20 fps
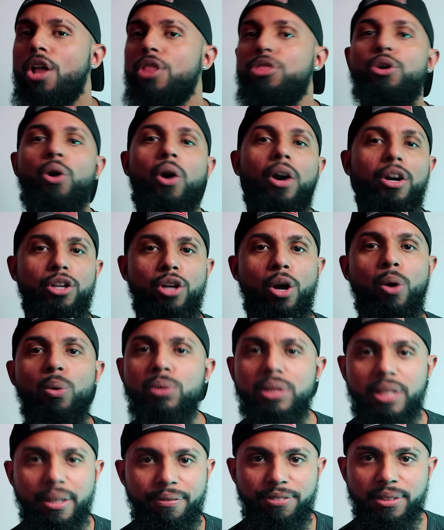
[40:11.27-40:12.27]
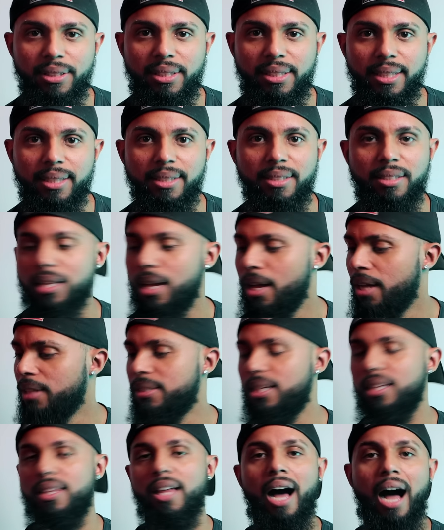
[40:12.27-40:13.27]
There are no differences
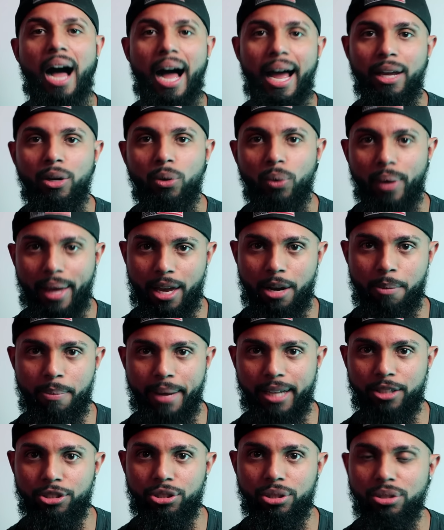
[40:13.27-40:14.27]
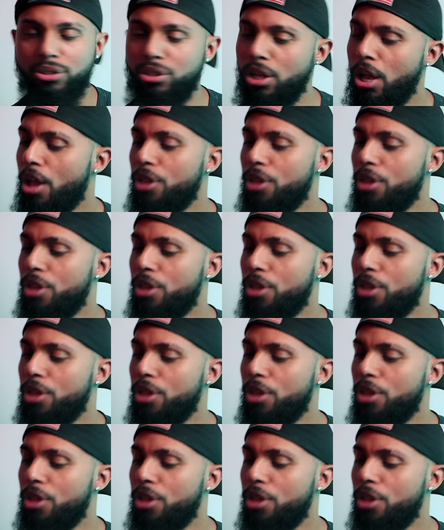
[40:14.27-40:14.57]
to the idle animations.